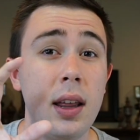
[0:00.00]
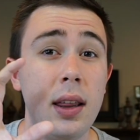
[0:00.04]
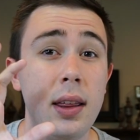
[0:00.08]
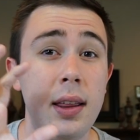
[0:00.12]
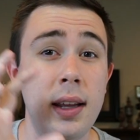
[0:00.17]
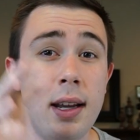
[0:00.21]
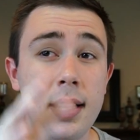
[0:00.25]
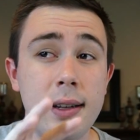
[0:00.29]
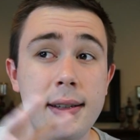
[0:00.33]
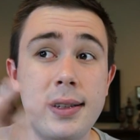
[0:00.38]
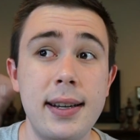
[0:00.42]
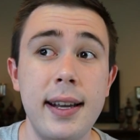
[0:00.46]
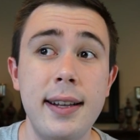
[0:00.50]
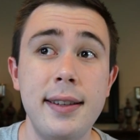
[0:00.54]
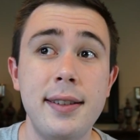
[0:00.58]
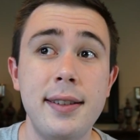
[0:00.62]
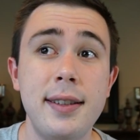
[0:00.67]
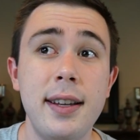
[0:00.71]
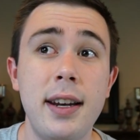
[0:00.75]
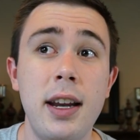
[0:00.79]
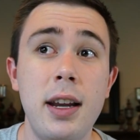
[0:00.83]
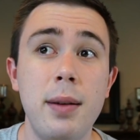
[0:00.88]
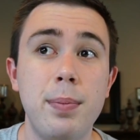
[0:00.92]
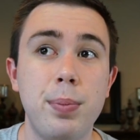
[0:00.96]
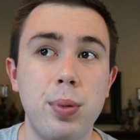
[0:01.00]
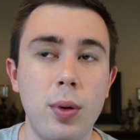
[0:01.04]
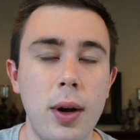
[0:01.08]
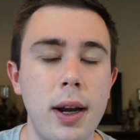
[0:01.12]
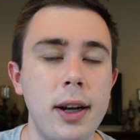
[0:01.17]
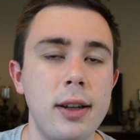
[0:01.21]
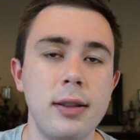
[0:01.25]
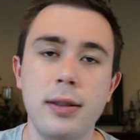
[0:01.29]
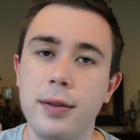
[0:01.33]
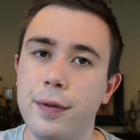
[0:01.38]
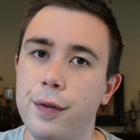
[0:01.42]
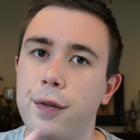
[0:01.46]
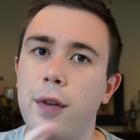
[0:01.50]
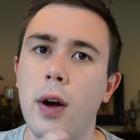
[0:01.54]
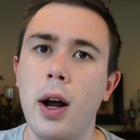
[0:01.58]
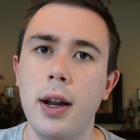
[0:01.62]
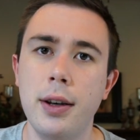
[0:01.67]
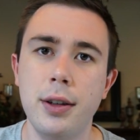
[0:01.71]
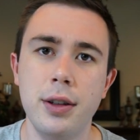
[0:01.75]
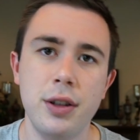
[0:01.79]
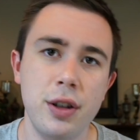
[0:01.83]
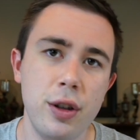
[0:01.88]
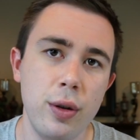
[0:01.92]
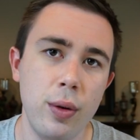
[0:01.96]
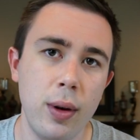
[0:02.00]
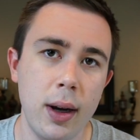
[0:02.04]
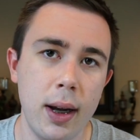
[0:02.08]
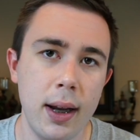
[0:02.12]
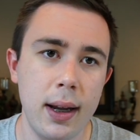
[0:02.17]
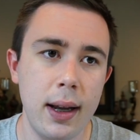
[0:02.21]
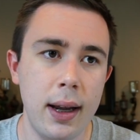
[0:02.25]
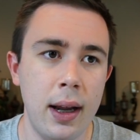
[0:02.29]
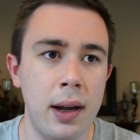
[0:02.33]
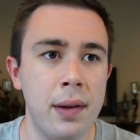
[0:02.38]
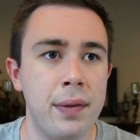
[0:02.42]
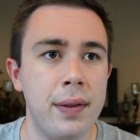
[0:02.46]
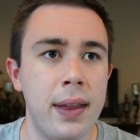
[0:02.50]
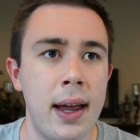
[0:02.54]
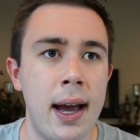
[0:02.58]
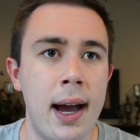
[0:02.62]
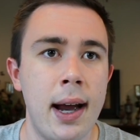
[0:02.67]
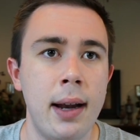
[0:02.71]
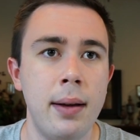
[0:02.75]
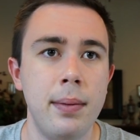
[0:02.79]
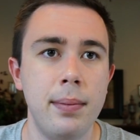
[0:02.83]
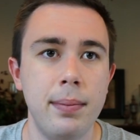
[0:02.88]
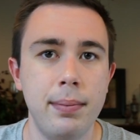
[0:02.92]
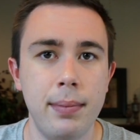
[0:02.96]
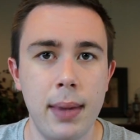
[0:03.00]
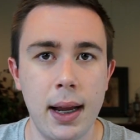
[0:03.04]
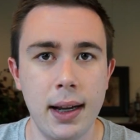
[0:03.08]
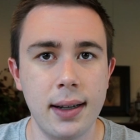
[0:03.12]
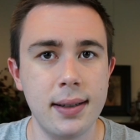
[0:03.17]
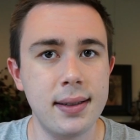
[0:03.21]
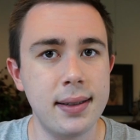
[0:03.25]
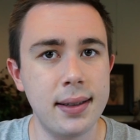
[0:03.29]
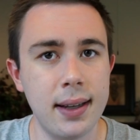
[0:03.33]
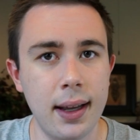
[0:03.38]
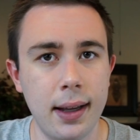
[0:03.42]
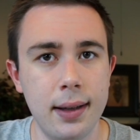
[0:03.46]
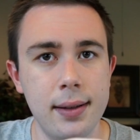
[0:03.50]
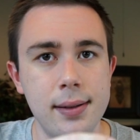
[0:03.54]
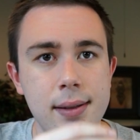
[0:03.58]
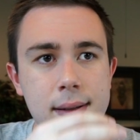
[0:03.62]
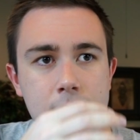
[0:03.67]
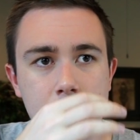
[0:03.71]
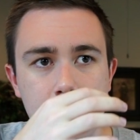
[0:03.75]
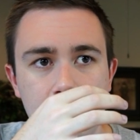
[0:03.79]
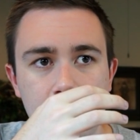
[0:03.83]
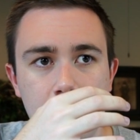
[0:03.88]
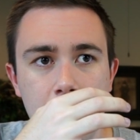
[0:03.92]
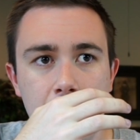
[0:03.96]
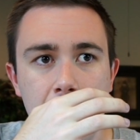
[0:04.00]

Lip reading: The intensity brings fun to it, if that makes sense.